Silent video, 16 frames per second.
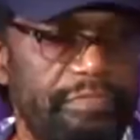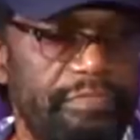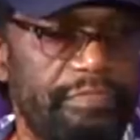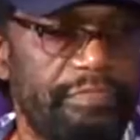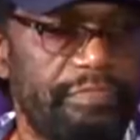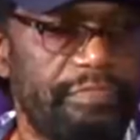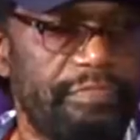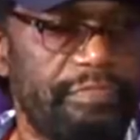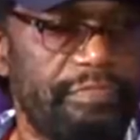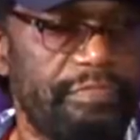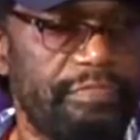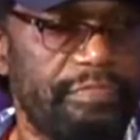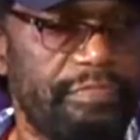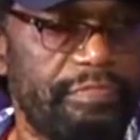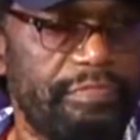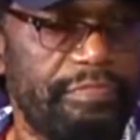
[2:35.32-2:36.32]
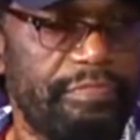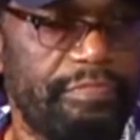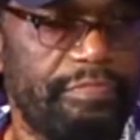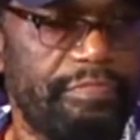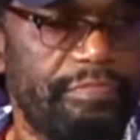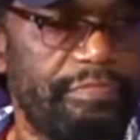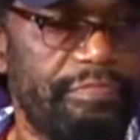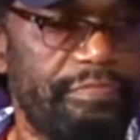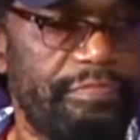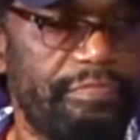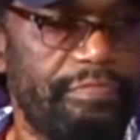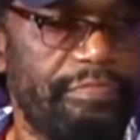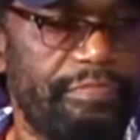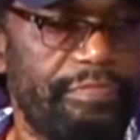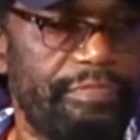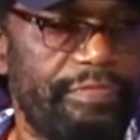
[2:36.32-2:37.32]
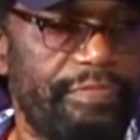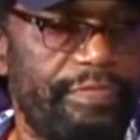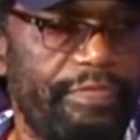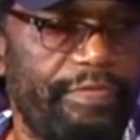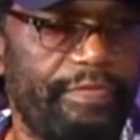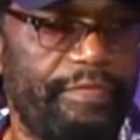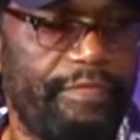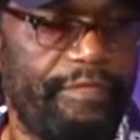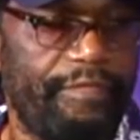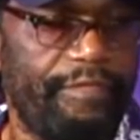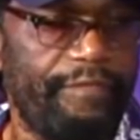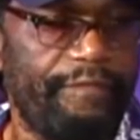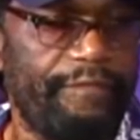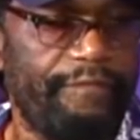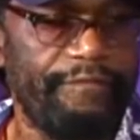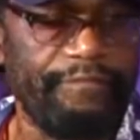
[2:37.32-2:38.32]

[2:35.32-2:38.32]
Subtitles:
No words are spoken by the person on screen.